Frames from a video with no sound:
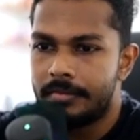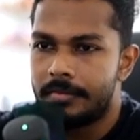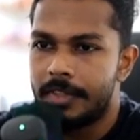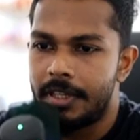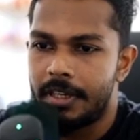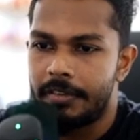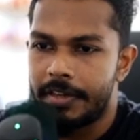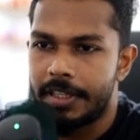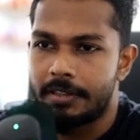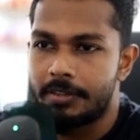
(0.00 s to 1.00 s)
In a way,
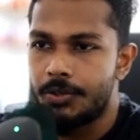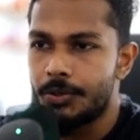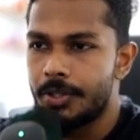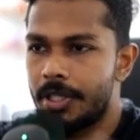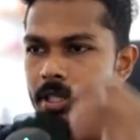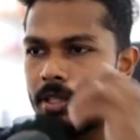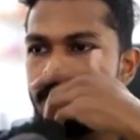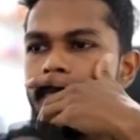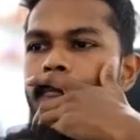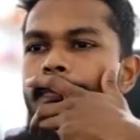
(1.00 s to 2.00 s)
that's good.
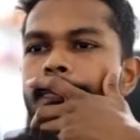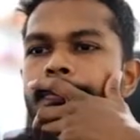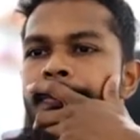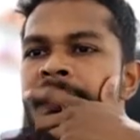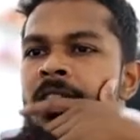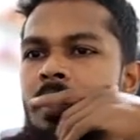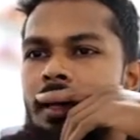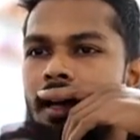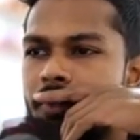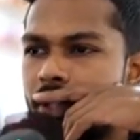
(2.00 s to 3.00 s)

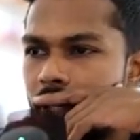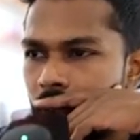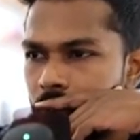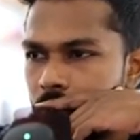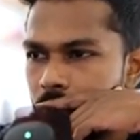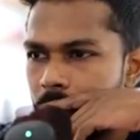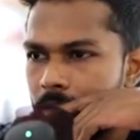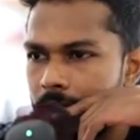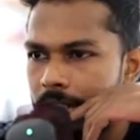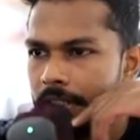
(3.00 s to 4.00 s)
I'm still not sure what
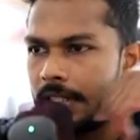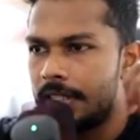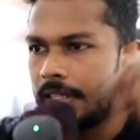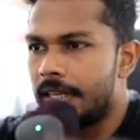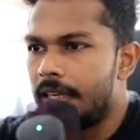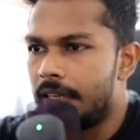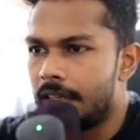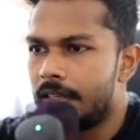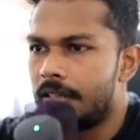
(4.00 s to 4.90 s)
this is saying.